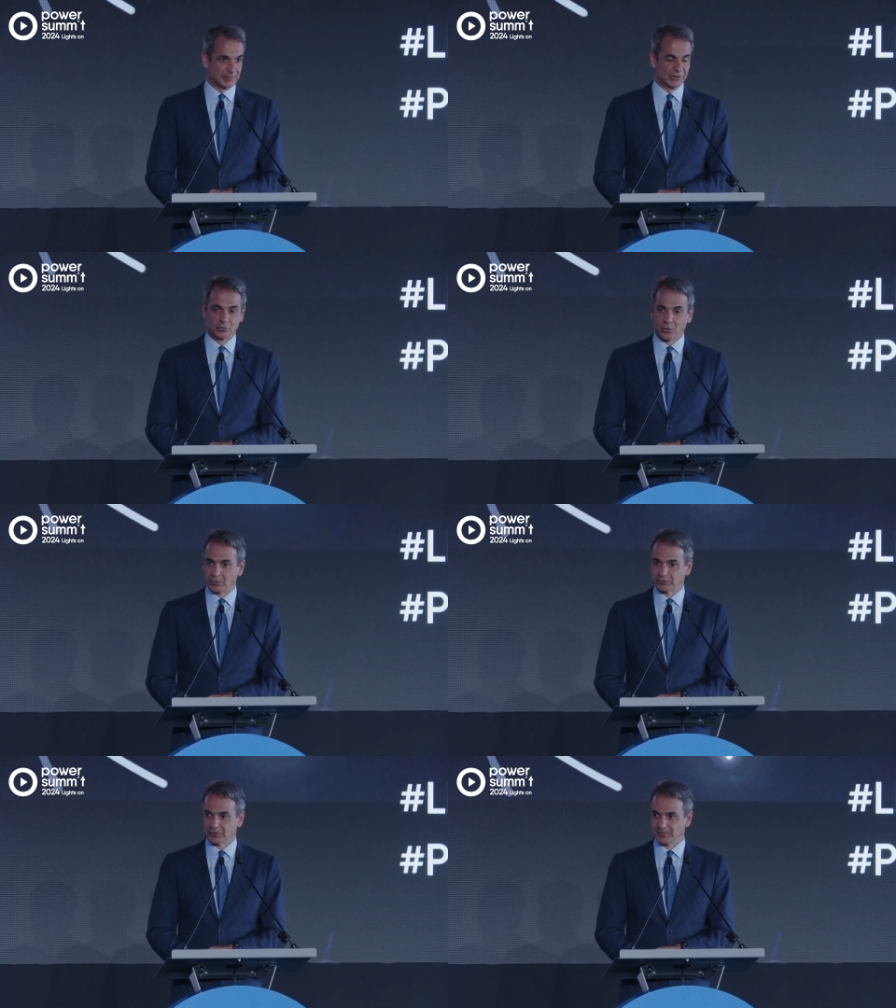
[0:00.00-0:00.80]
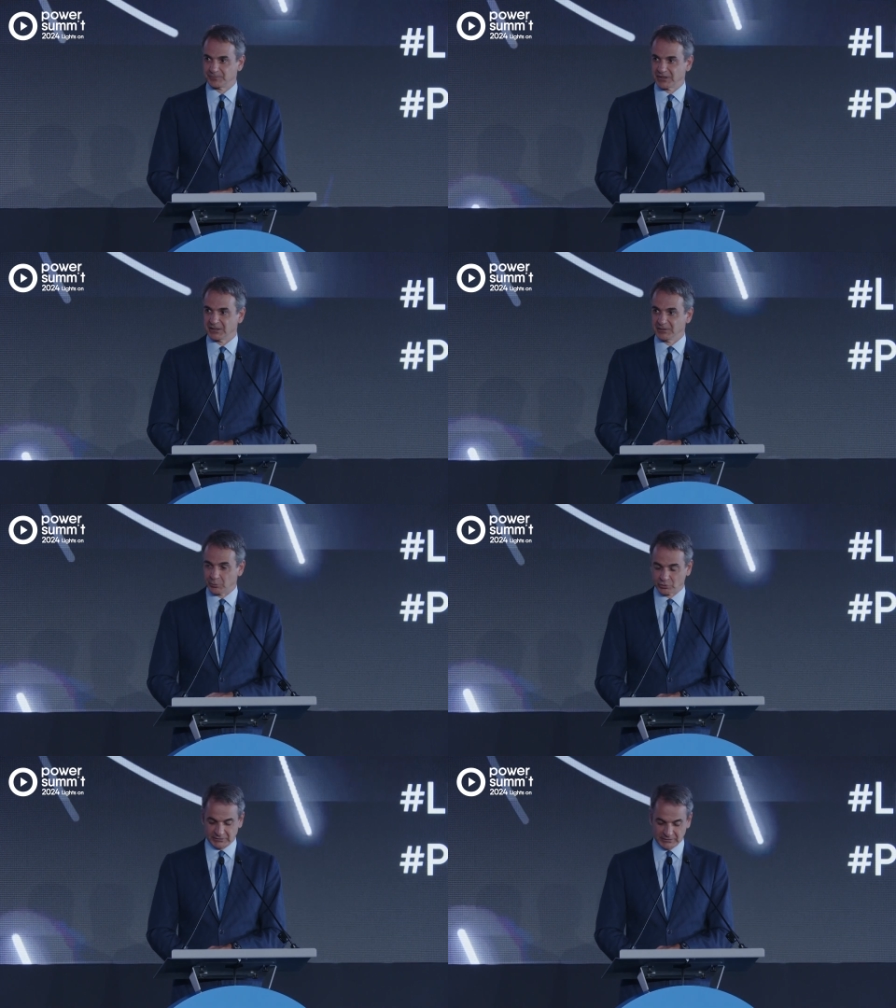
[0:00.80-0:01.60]
to all the
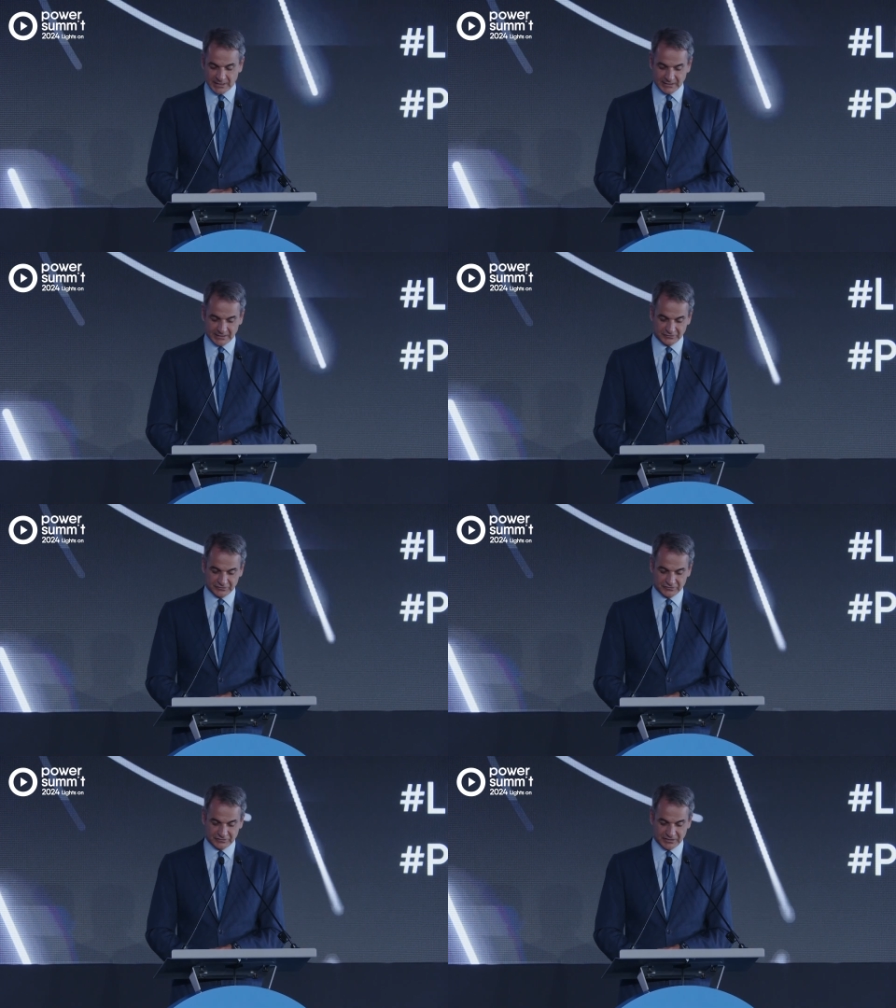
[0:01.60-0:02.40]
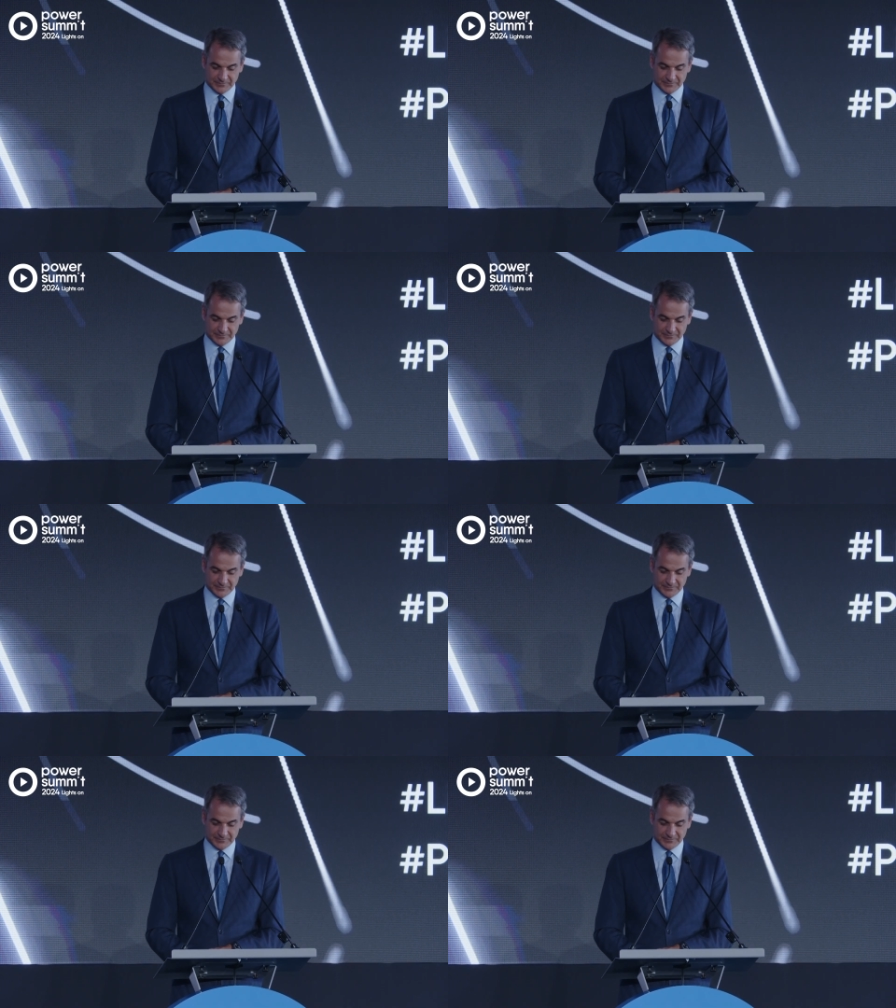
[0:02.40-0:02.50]
important islands